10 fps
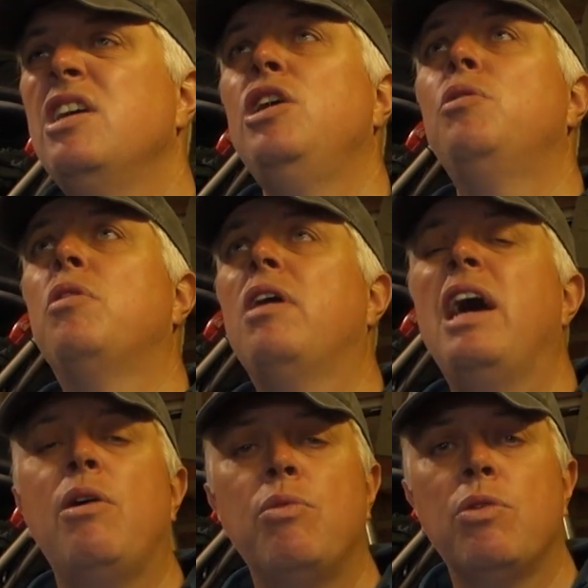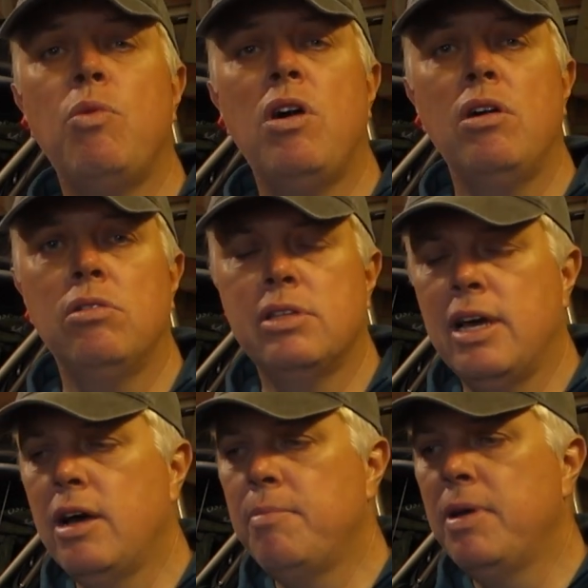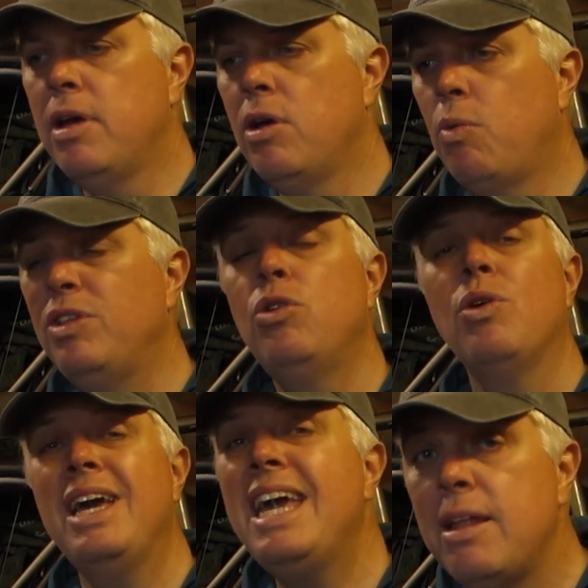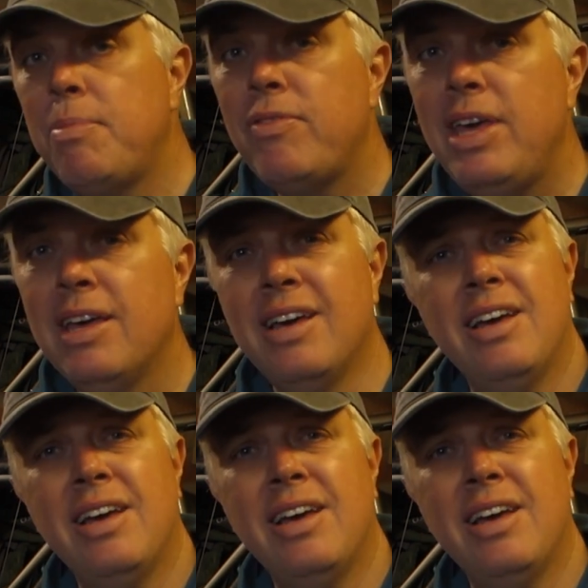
You are out with the wild. Um, when you're in a bivy,